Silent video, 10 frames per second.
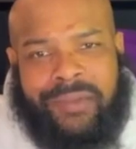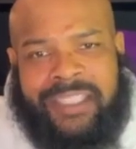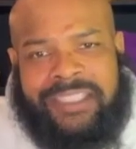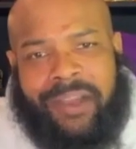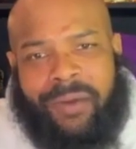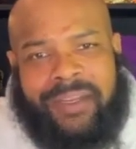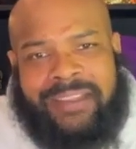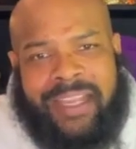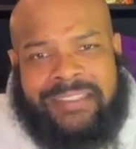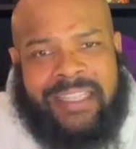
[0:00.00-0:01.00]
really showing the
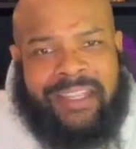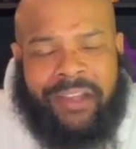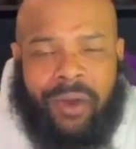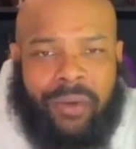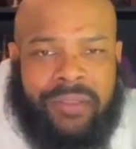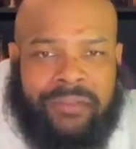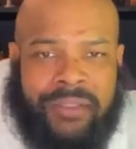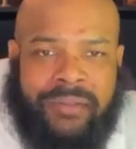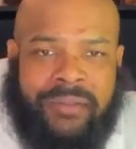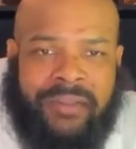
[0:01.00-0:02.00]
things that they're going
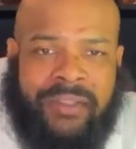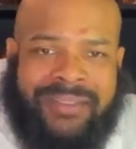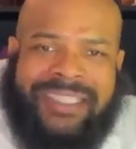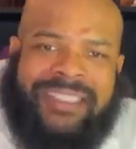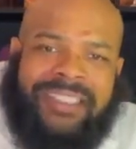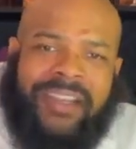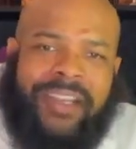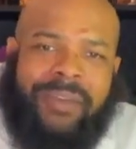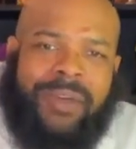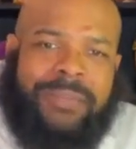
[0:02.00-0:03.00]
through. They just show
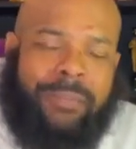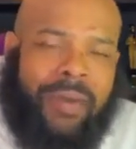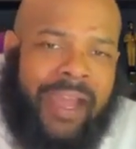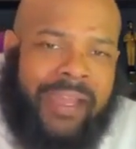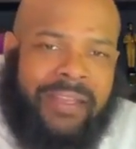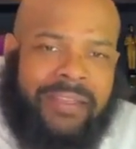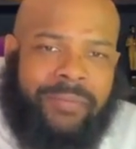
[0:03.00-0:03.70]
you what's bright.